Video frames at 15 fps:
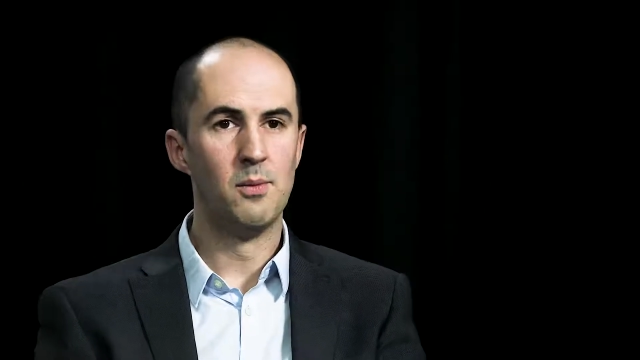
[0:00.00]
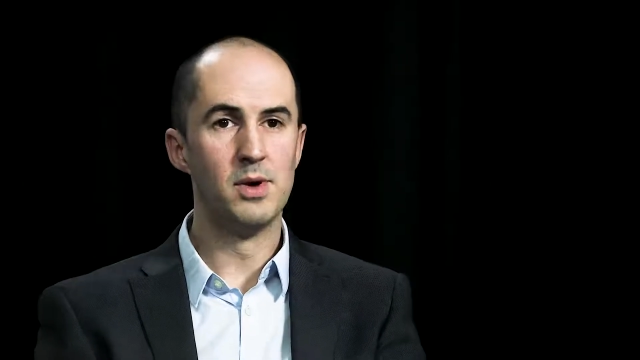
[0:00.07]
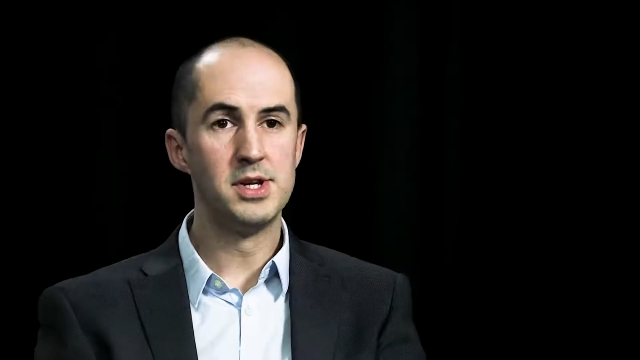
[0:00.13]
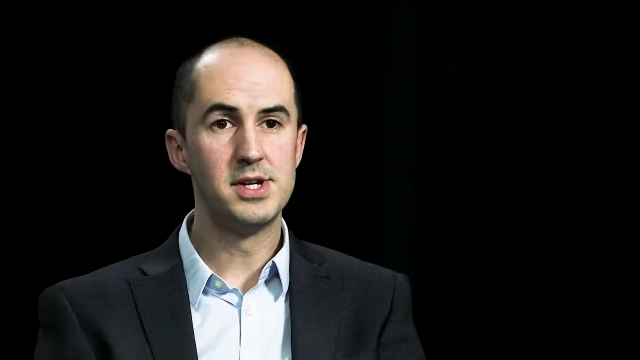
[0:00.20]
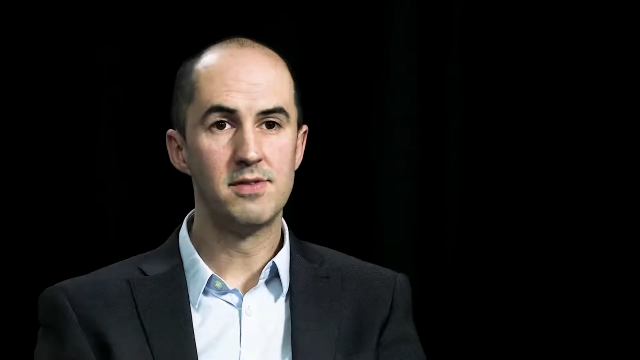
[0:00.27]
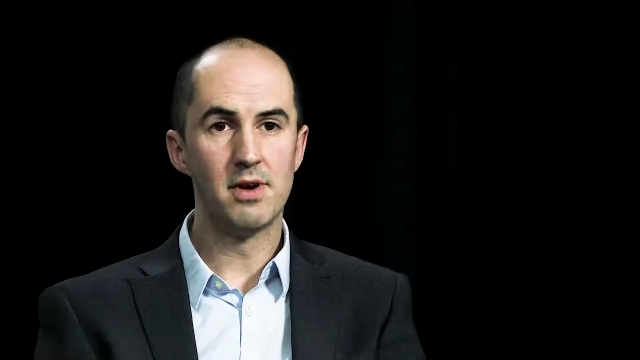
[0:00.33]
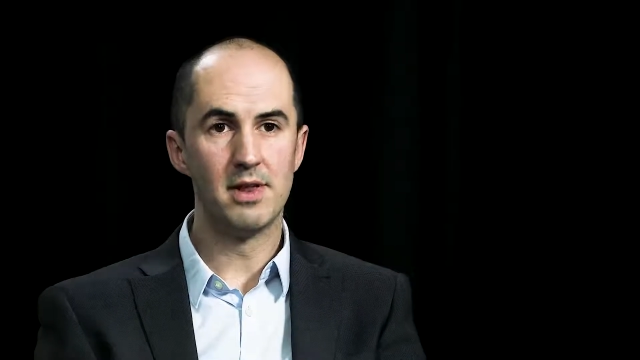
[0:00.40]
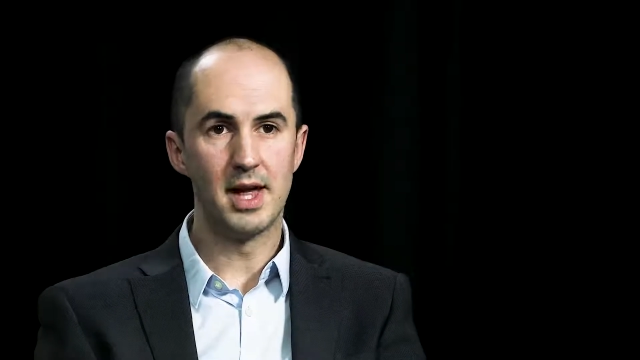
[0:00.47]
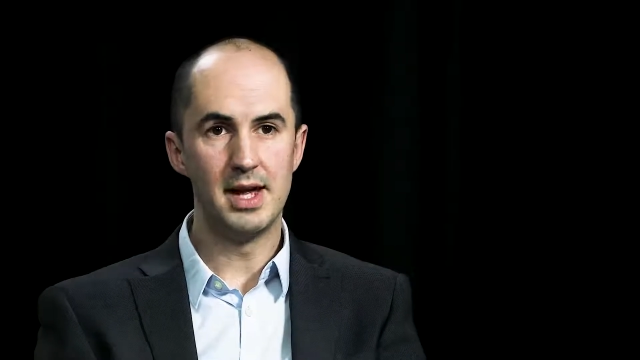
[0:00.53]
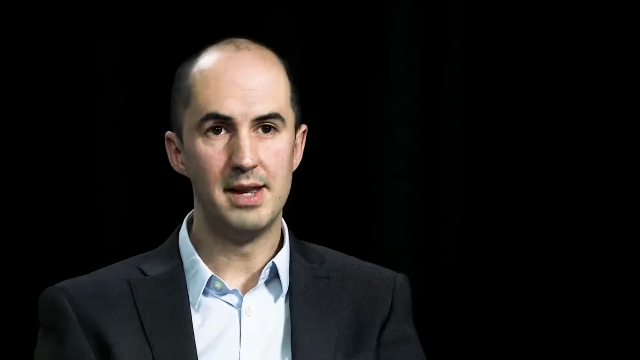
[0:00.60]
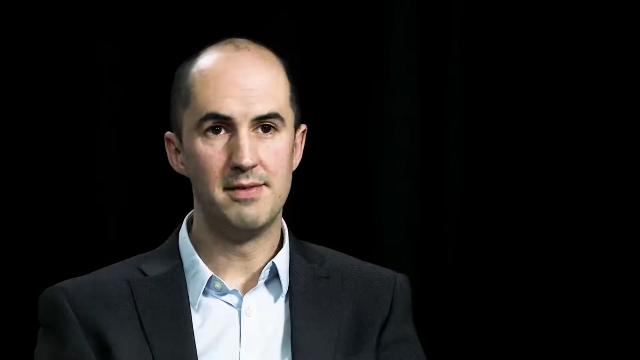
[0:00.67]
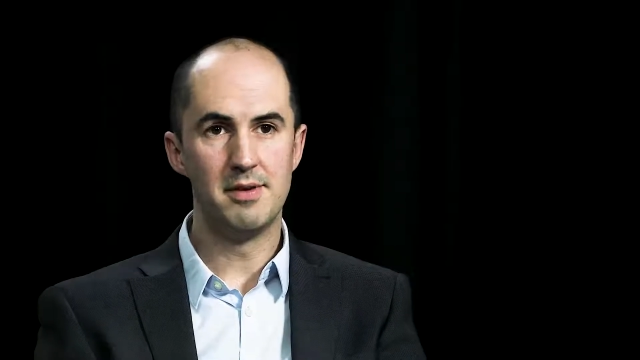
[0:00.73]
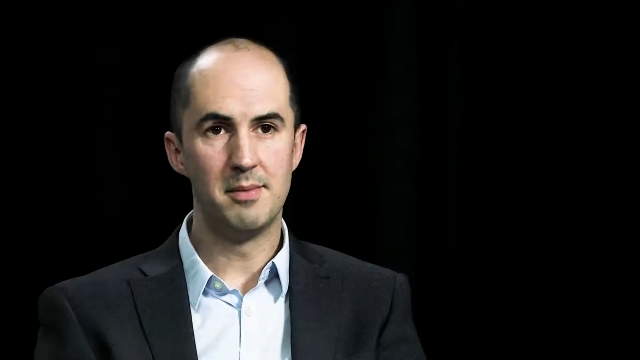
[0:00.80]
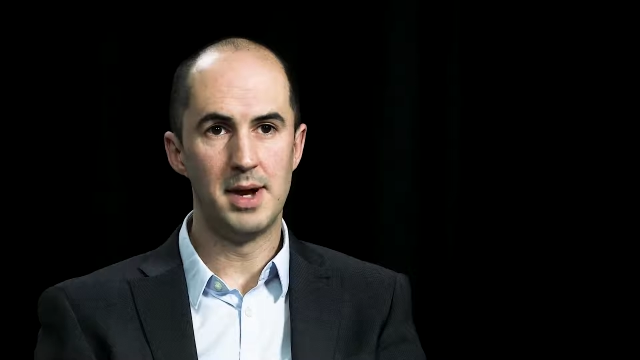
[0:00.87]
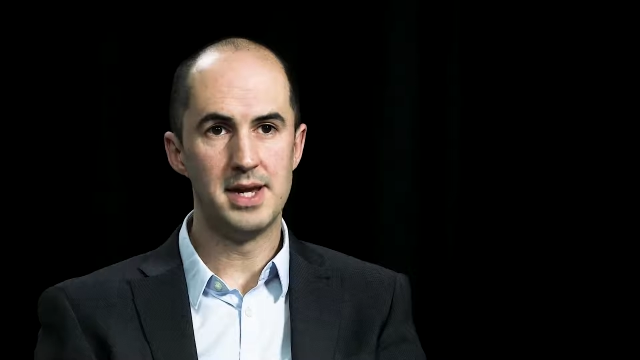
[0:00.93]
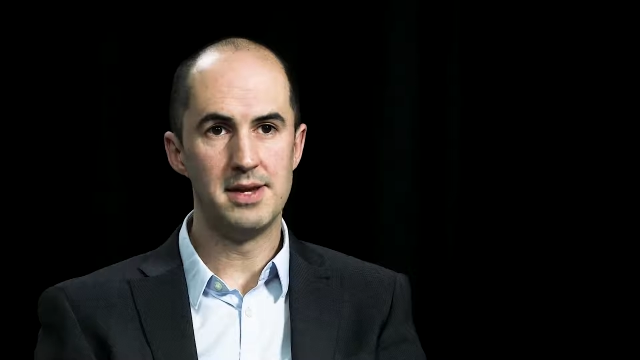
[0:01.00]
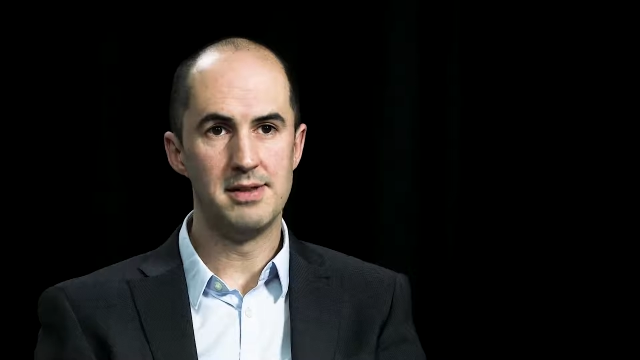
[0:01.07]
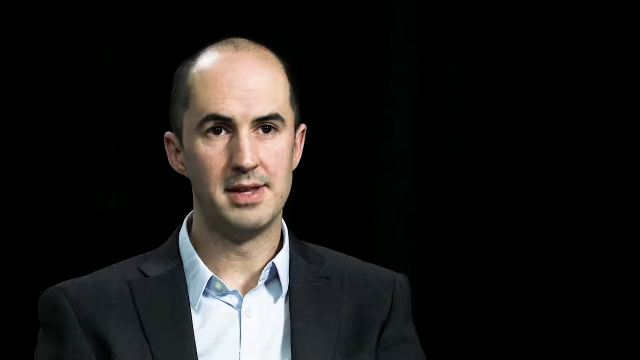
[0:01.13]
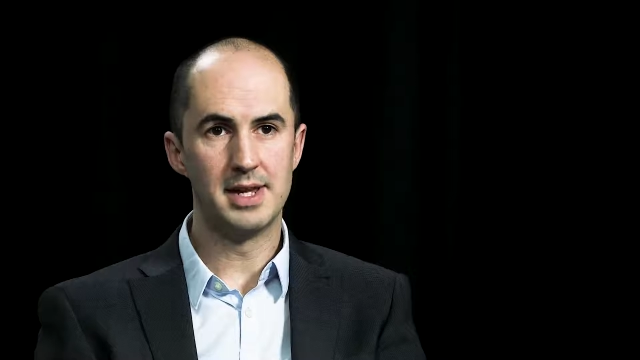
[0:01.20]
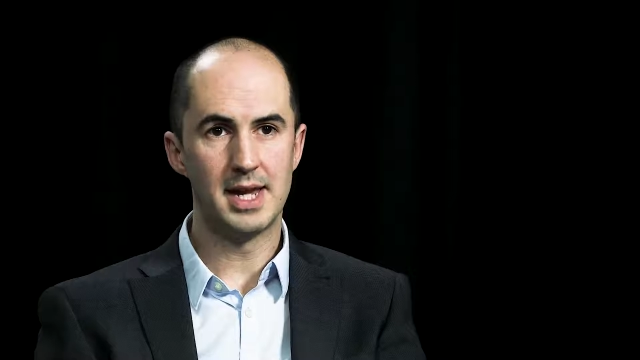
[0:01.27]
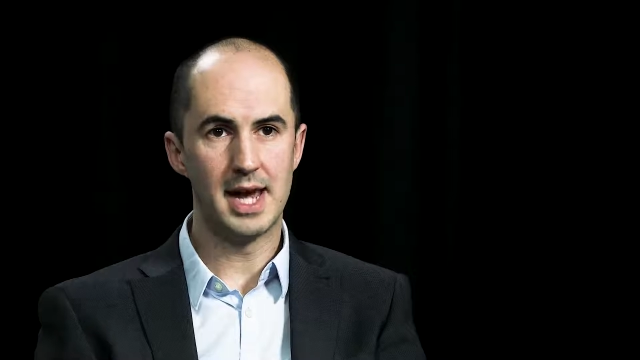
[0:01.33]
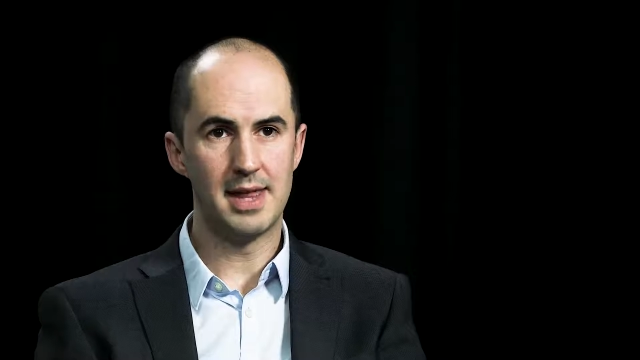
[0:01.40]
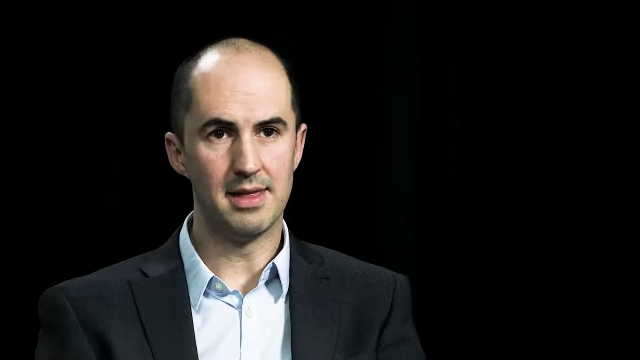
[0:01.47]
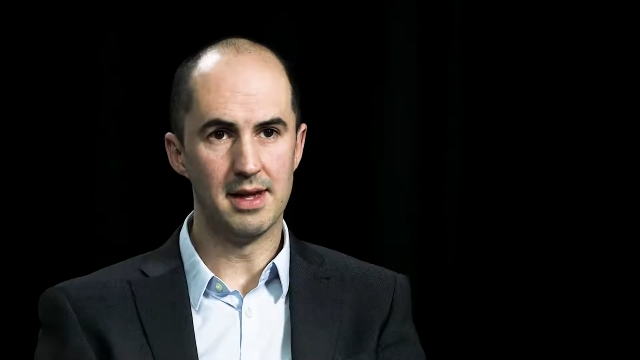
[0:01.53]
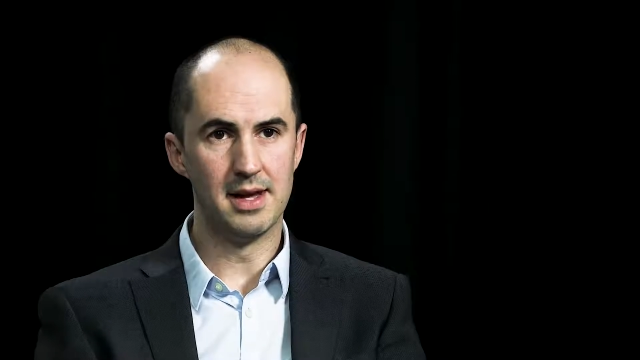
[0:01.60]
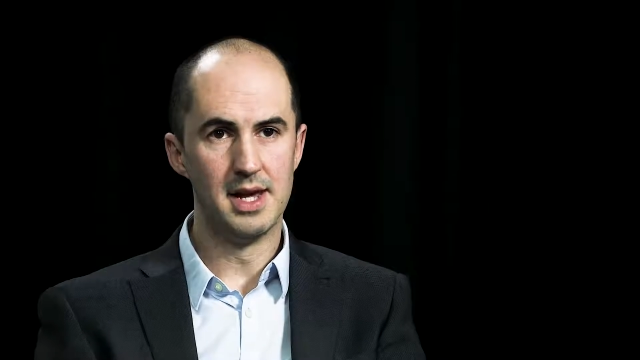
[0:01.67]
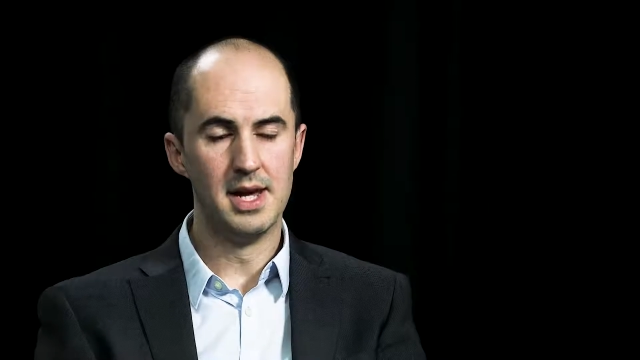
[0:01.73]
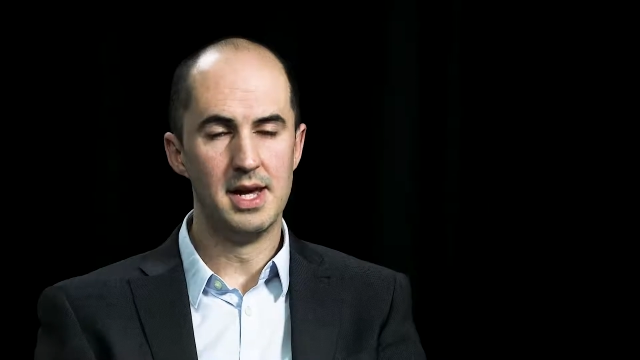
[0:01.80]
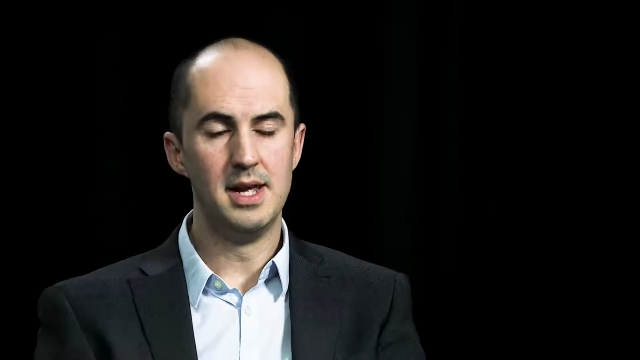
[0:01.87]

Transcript: Once you've got that information together,